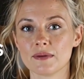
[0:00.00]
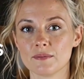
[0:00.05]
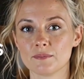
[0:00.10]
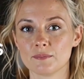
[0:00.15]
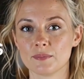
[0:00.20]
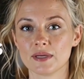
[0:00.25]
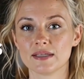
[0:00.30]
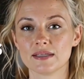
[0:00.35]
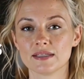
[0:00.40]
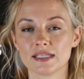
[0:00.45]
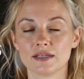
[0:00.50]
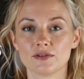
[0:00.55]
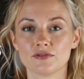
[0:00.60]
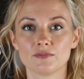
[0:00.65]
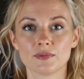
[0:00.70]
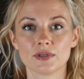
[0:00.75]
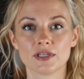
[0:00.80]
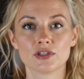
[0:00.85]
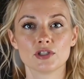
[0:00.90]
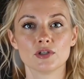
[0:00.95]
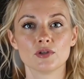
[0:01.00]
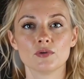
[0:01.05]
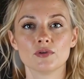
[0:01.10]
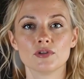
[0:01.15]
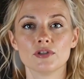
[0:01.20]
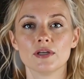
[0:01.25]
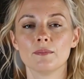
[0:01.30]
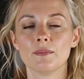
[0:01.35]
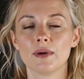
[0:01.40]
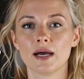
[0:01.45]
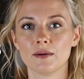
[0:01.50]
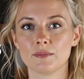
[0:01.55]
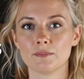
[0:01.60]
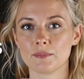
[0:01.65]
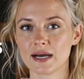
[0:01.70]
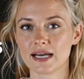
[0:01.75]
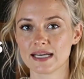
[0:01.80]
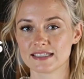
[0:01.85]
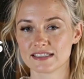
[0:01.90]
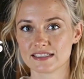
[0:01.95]
But give me news about
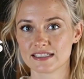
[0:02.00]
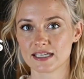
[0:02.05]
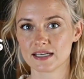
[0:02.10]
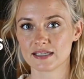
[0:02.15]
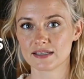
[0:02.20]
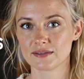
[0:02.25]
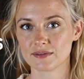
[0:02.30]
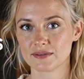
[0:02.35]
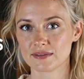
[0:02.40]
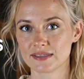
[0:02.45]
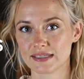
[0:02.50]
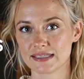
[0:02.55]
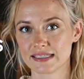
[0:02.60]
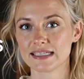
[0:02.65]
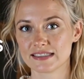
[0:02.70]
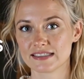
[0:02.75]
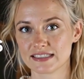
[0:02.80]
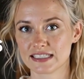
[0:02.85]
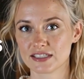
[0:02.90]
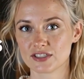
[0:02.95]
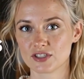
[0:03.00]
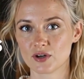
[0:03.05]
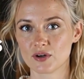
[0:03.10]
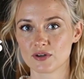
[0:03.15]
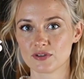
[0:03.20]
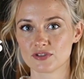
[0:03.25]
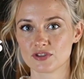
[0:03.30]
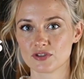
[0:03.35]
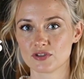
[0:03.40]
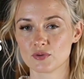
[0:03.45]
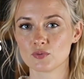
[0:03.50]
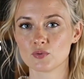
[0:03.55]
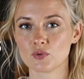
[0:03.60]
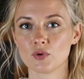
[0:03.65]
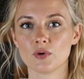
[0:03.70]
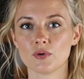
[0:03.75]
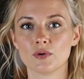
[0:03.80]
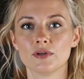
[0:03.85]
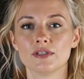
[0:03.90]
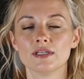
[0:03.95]
my son. Is he gone to the
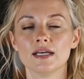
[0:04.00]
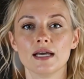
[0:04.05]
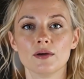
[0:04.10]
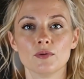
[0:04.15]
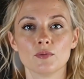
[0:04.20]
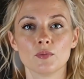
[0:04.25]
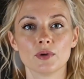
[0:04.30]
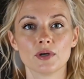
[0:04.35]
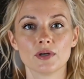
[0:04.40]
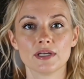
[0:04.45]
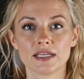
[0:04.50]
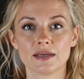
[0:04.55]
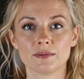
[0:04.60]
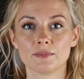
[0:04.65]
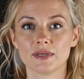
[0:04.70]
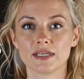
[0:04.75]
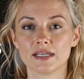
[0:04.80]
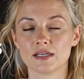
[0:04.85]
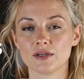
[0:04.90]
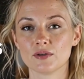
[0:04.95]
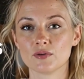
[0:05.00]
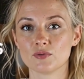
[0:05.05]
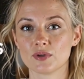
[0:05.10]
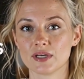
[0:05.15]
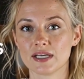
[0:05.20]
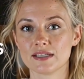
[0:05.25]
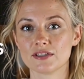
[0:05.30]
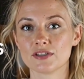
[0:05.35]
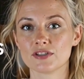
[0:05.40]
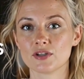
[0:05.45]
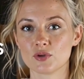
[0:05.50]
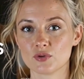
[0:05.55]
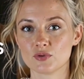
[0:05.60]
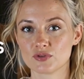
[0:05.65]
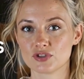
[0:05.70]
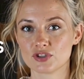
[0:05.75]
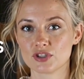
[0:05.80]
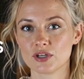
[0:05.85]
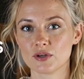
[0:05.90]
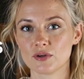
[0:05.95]
wars, and will he be a great
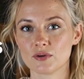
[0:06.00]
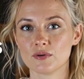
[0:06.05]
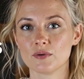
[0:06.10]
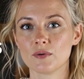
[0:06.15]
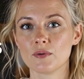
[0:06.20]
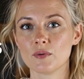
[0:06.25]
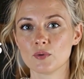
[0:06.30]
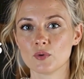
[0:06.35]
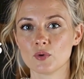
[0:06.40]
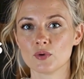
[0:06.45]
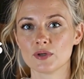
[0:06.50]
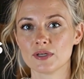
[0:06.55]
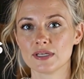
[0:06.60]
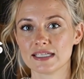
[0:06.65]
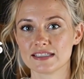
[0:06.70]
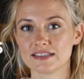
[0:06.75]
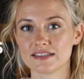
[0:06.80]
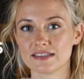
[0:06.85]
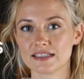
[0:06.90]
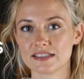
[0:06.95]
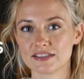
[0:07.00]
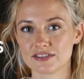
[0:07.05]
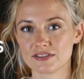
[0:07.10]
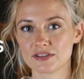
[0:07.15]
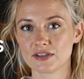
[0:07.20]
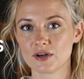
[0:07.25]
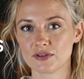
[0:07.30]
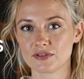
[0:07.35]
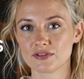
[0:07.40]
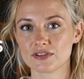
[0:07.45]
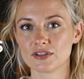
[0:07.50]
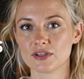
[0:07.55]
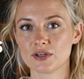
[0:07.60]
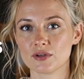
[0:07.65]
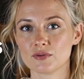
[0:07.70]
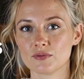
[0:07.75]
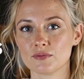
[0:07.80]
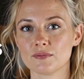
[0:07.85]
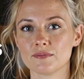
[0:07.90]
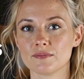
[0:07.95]
soldier, or is this not
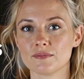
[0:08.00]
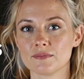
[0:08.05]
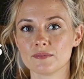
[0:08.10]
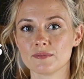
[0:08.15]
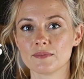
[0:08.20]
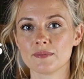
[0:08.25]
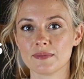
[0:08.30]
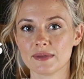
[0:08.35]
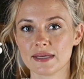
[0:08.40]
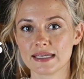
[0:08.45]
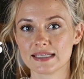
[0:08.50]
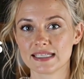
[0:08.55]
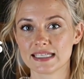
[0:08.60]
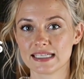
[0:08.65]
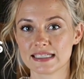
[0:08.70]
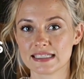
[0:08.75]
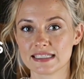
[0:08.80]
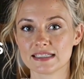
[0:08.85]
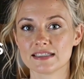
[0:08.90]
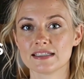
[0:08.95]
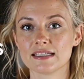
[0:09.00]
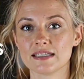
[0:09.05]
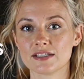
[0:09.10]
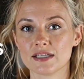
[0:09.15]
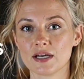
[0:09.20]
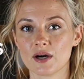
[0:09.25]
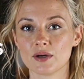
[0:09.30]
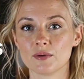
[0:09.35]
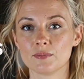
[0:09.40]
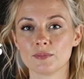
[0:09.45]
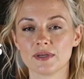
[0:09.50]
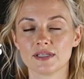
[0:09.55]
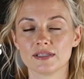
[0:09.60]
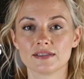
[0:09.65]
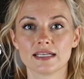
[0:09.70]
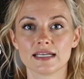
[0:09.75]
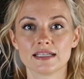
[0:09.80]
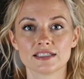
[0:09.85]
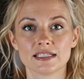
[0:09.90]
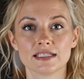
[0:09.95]
so? Achilles is hoping
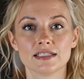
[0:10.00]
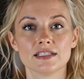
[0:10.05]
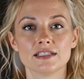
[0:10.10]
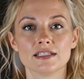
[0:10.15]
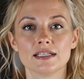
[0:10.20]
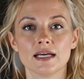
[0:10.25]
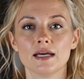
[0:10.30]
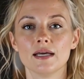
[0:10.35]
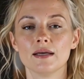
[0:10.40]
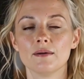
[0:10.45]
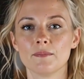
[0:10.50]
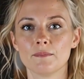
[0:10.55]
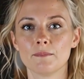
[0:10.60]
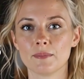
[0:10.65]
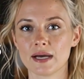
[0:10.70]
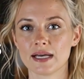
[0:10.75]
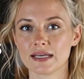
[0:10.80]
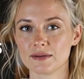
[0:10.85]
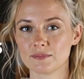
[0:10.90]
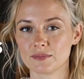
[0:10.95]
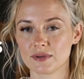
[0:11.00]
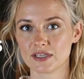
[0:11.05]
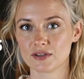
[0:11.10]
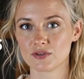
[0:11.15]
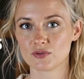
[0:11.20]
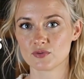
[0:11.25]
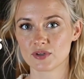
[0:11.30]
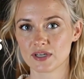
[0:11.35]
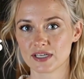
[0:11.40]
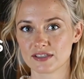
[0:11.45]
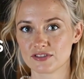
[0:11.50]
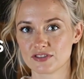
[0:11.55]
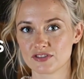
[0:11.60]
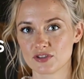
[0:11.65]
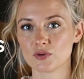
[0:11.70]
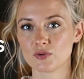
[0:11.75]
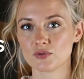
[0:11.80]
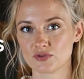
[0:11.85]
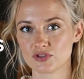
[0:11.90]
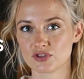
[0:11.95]
that his son might be a great
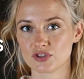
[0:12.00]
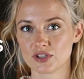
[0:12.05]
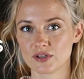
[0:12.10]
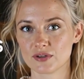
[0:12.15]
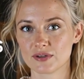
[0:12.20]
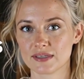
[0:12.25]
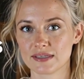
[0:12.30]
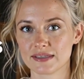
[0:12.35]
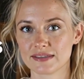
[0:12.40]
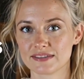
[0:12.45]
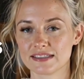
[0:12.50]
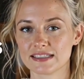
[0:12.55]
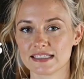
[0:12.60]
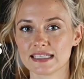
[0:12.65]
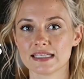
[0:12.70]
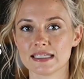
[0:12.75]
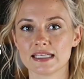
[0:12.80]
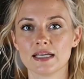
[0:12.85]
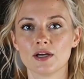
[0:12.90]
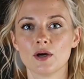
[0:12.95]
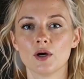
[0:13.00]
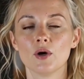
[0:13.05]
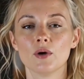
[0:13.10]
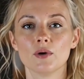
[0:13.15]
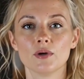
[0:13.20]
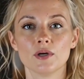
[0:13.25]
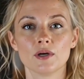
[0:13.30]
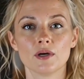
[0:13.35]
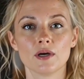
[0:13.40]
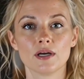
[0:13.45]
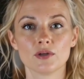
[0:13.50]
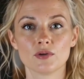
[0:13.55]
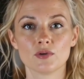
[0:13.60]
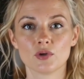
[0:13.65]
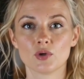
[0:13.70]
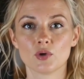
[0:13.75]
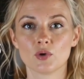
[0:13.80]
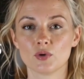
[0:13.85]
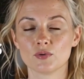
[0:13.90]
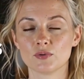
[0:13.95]
soldier, seeking honor and
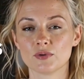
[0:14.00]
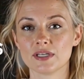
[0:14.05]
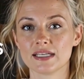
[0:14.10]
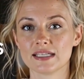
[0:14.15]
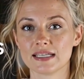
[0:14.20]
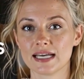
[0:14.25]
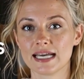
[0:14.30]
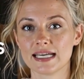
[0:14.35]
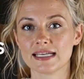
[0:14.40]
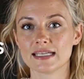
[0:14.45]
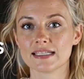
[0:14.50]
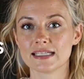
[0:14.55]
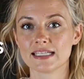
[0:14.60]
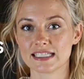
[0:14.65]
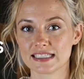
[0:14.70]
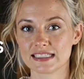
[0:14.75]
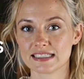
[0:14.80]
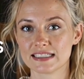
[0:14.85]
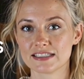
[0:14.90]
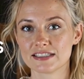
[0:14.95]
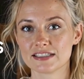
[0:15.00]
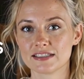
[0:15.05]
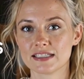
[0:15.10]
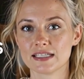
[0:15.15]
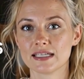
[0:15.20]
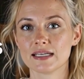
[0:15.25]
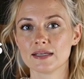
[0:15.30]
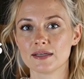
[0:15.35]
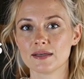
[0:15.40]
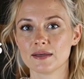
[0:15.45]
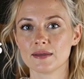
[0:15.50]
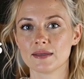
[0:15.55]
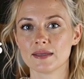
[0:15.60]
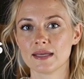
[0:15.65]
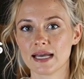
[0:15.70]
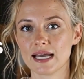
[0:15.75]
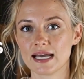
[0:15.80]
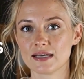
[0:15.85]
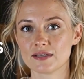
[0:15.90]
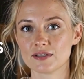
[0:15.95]
glory like Achilles did,
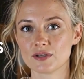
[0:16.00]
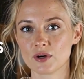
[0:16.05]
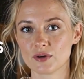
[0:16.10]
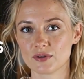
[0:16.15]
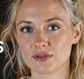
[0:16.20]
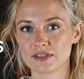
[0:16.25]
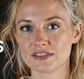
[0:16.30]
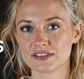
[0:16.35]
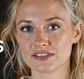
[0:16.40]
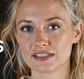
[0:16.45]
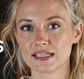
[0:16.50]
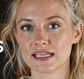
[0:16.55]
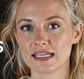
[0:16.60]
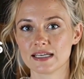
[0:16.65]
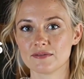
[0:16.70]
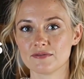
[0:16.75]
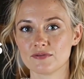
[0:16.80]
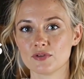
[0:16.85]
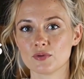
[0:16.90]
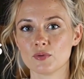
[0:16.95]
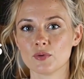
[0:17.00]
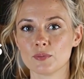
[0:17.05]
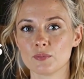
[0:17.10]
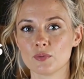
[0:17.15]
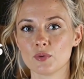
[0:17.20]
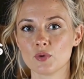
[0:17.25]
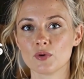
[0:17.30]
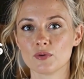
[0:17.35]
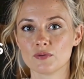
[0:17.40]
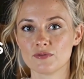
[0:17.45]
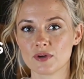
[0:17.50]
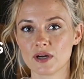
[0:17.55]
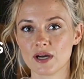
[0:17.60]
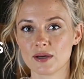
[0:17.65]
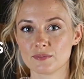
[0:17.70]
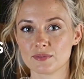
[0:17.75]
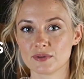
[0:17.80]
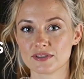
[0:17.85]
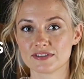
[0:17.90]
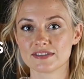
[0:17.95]
and not a slave to a poor
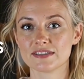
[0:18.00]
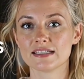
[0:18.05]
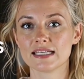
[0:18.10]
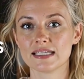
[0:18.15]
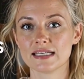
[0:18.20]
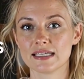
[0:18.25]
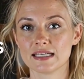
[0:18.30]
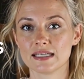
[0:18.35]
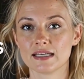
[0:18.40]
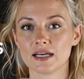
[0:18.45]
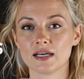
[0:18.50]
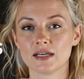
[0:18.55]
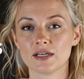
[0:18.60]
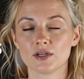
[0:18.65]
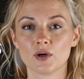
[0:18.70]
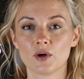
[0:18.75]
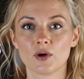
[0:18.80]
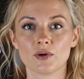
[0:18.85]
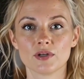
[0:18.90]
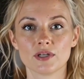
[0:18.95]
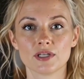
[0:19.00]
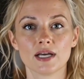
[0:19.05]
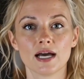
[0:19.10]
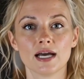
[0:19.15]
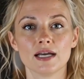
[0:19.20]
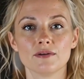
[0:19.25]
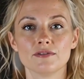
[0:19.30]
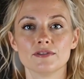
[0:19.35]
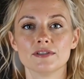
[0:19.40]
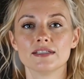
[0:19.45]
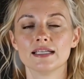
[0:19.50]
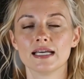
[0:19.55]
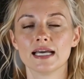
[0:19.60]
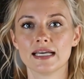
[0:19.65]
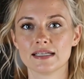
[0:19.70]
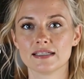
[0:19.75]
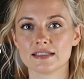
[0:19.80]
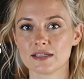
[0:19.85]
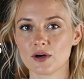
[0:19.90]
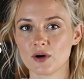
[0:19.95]
farmer seeking a long life
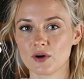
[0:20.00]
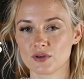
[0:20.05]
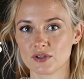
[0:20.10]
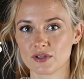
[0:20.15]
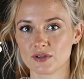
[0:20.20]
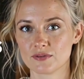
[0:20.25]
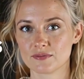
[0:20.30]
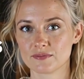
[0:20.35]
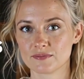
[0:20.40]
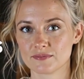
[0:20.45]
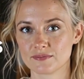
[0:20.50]
sans honor.